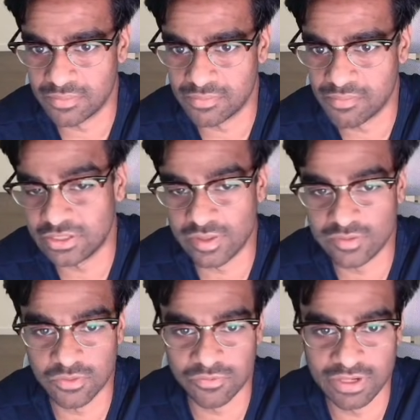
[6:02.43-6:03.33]
make this
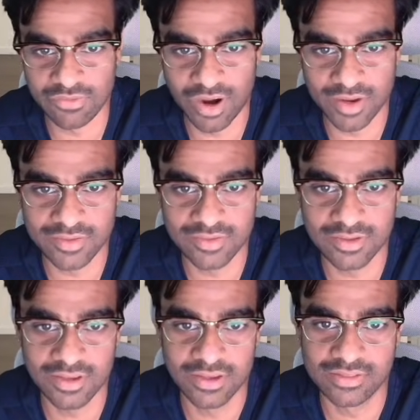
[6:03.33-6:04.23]
or rewrite
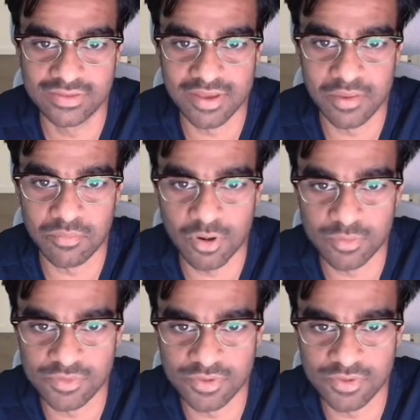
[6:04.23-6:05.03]
the same prompt